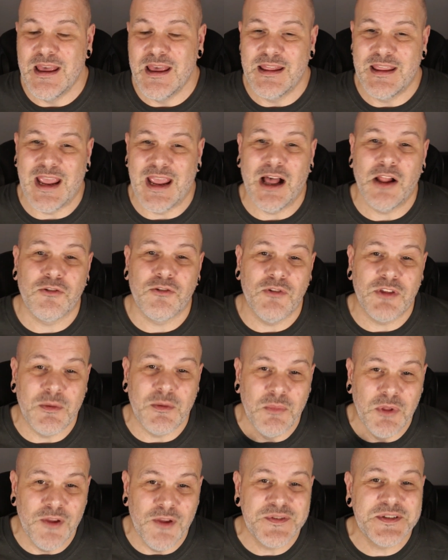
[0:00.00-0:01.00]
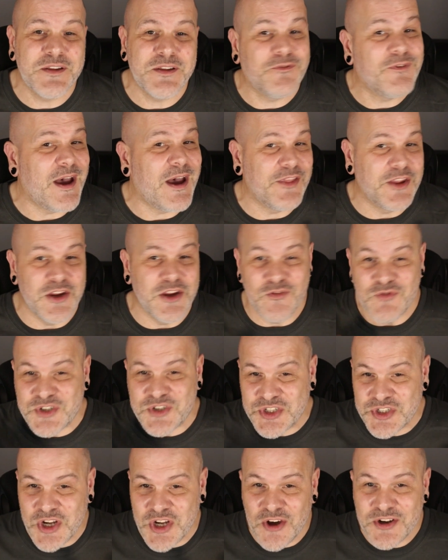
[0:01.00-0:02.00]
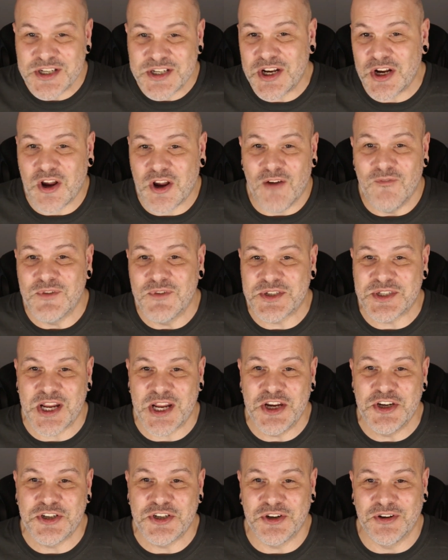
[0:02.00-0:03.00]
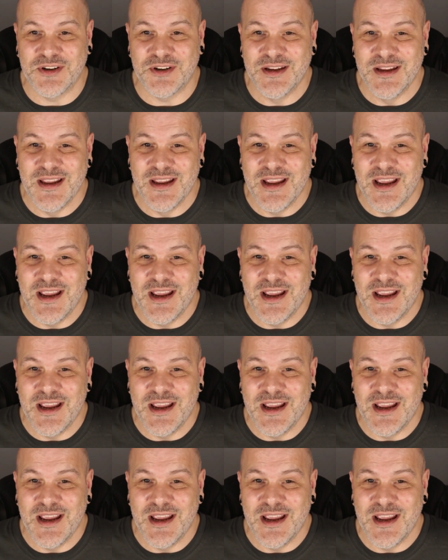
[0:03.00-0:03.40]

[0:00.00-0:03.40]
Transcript: The algorithm loves the fact that you've started a conversation.